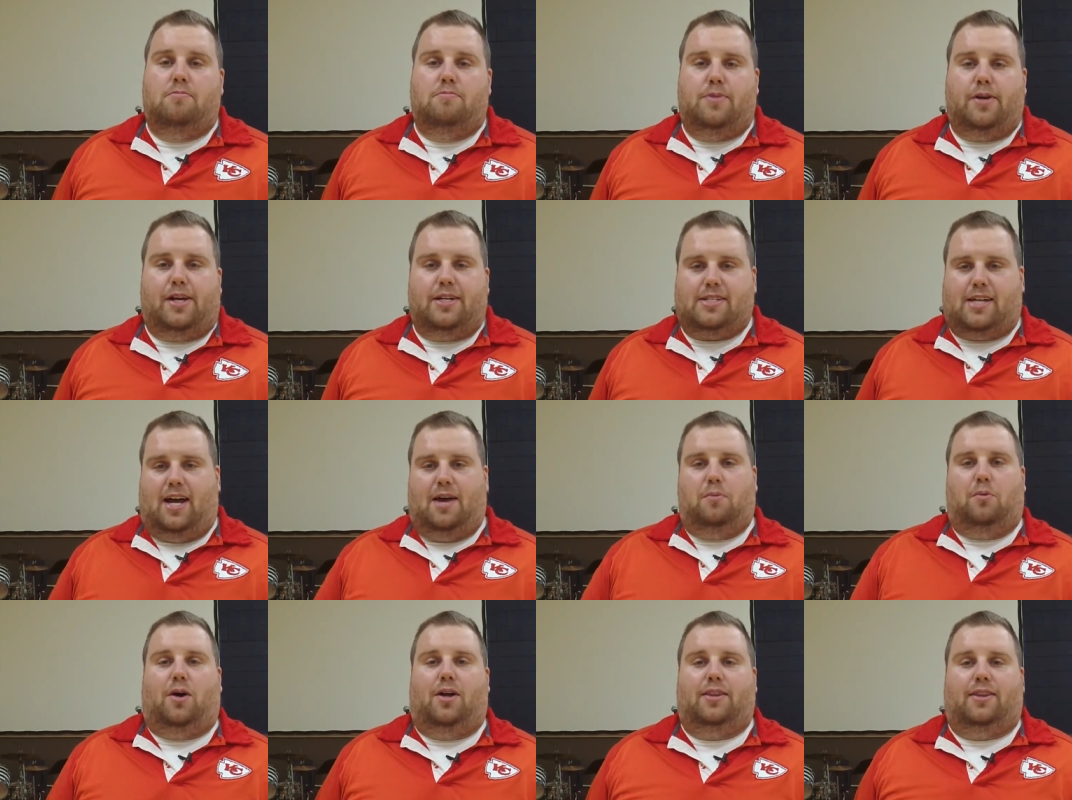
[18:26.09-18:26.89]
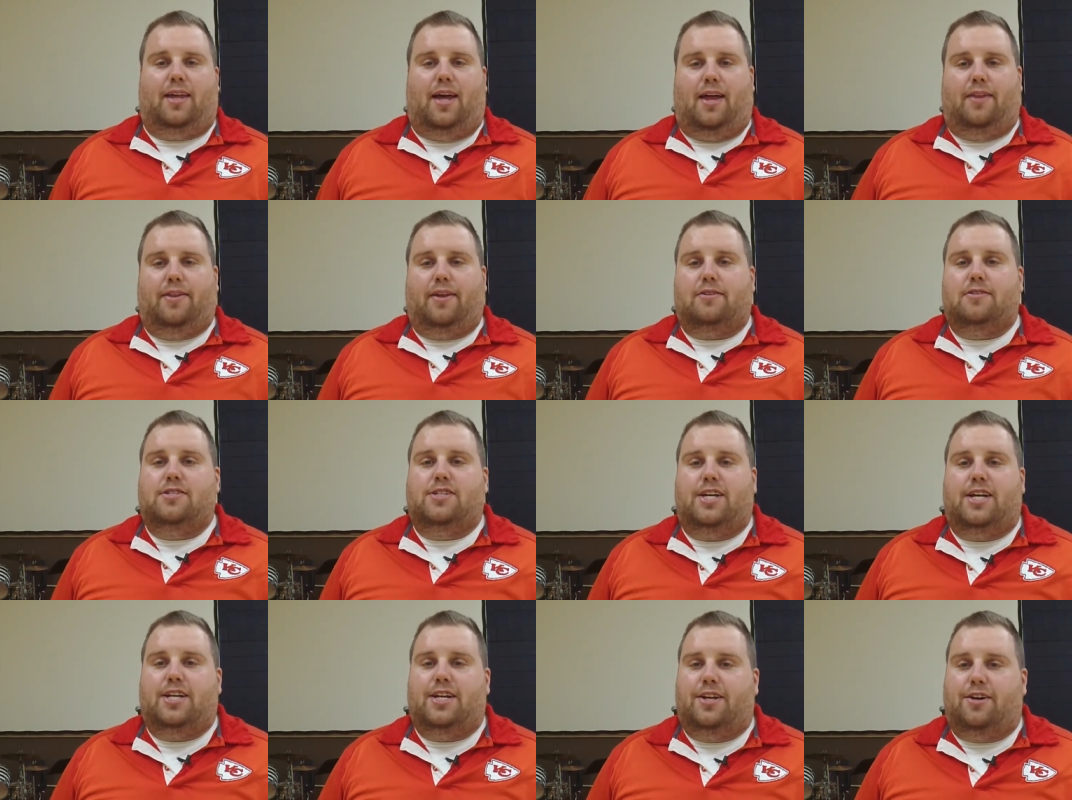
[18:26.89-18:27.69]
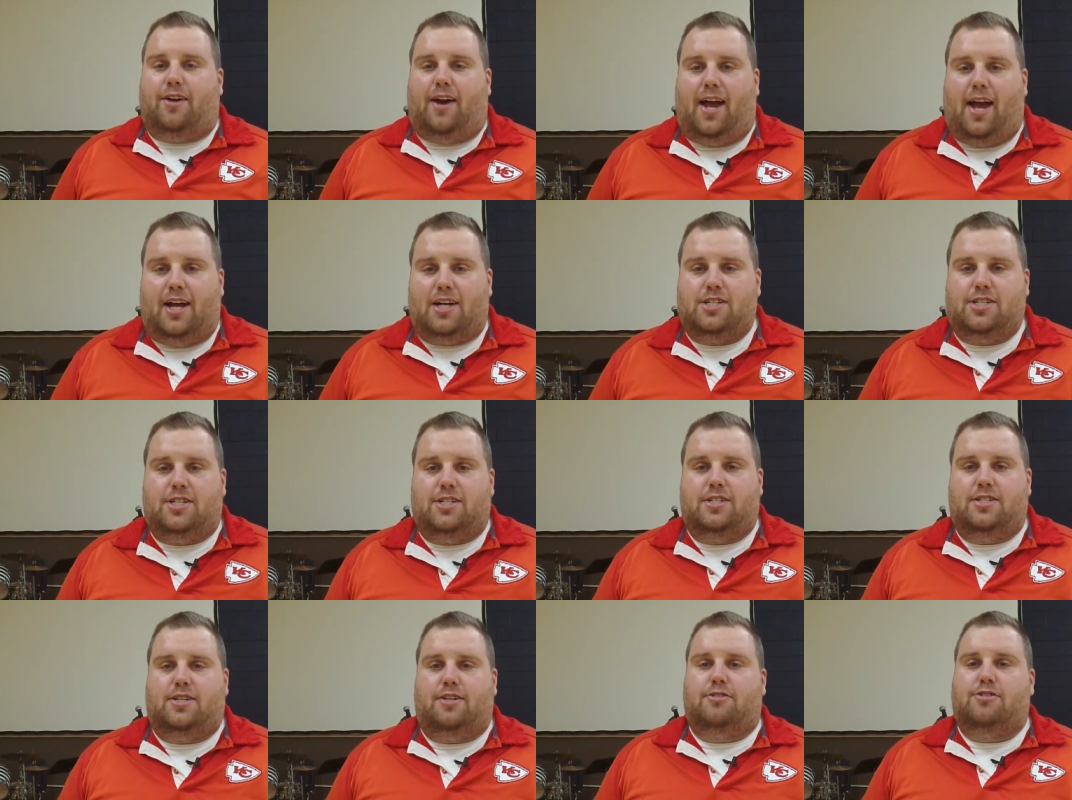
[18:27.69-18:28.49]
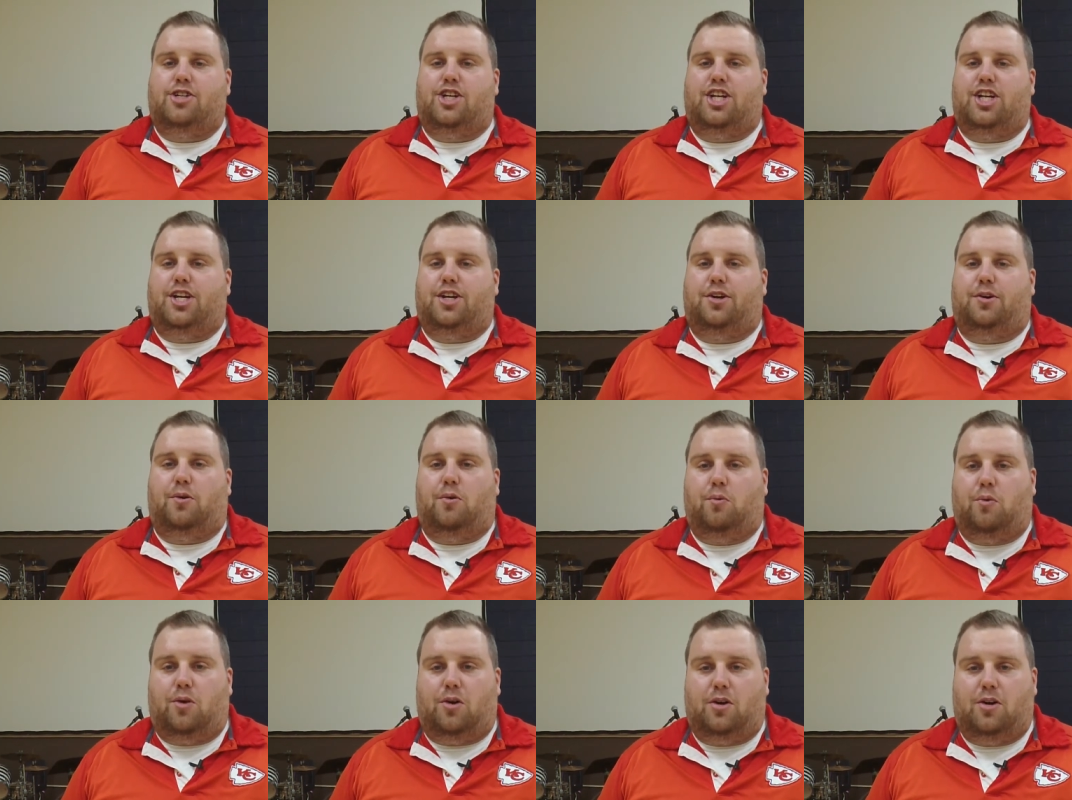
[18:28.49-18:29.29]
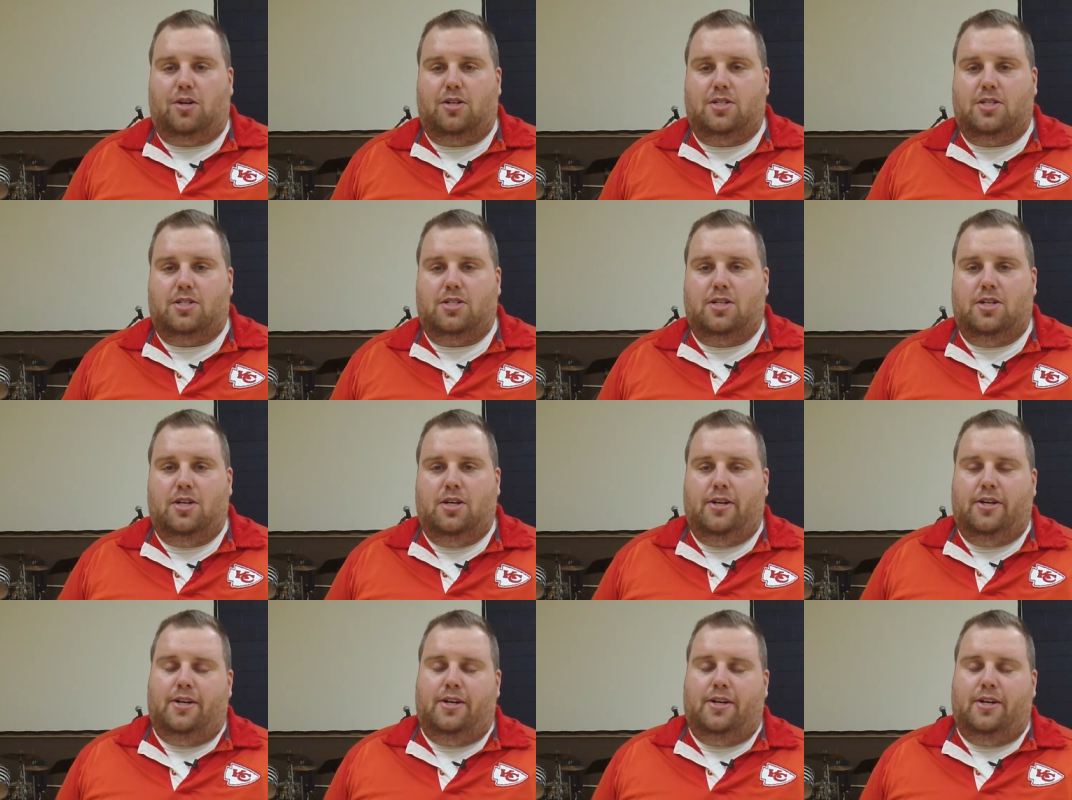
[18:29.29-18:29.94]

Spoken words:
Because I want that. They'll see it in your actions. They'll see it in your words.